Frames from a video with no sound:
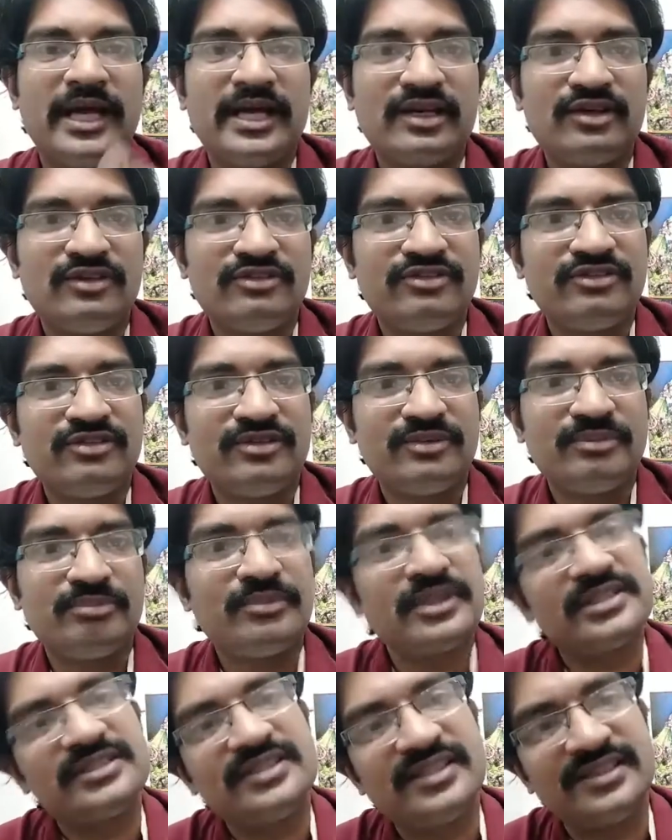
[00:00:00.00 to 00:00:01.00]
of
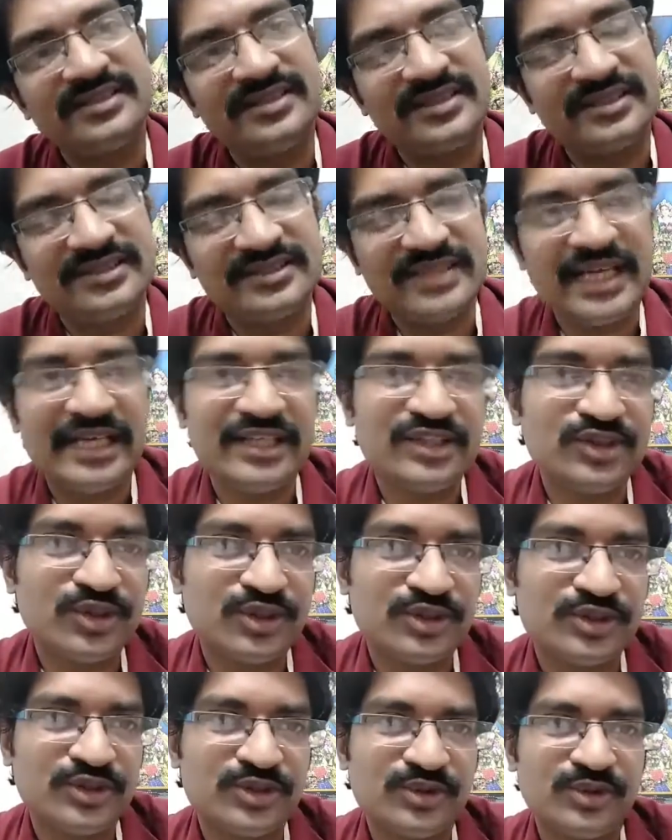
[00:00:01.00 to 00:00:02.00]
mustard seeds. That is
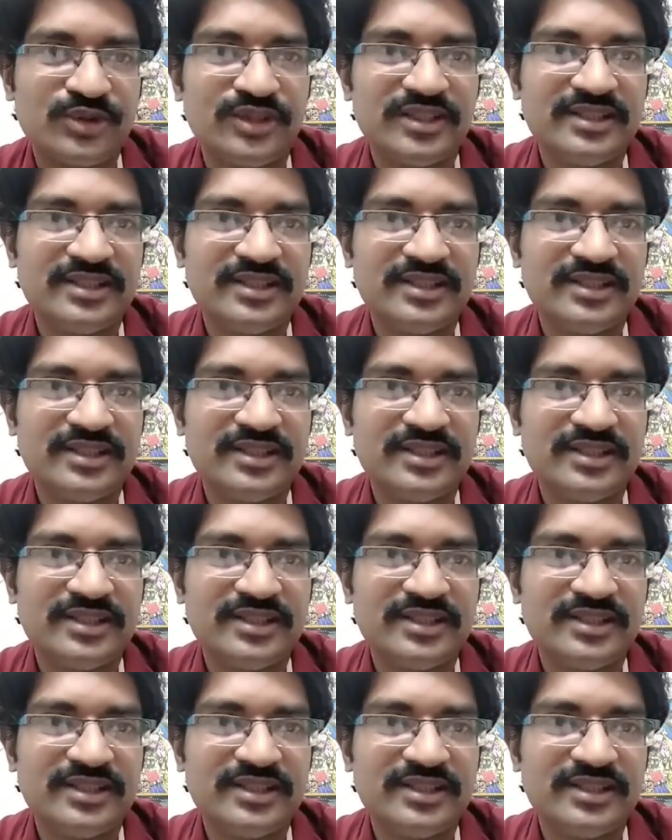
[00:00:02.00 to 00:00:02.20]
also good.